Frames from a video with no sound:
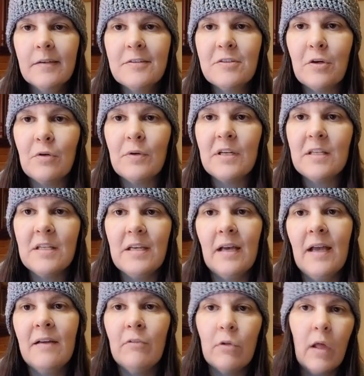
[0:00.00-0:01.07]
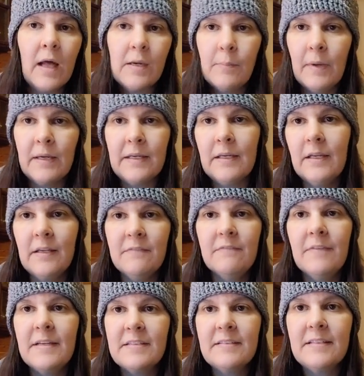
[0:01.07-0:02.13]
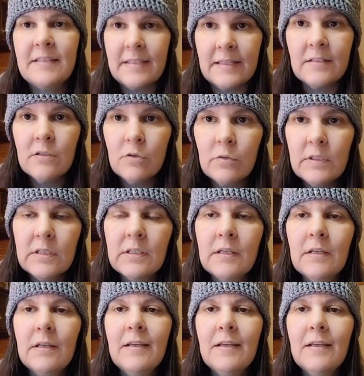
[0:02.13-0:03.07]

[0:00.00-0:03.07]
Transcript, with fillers: So it, I have a lot of money invested into it.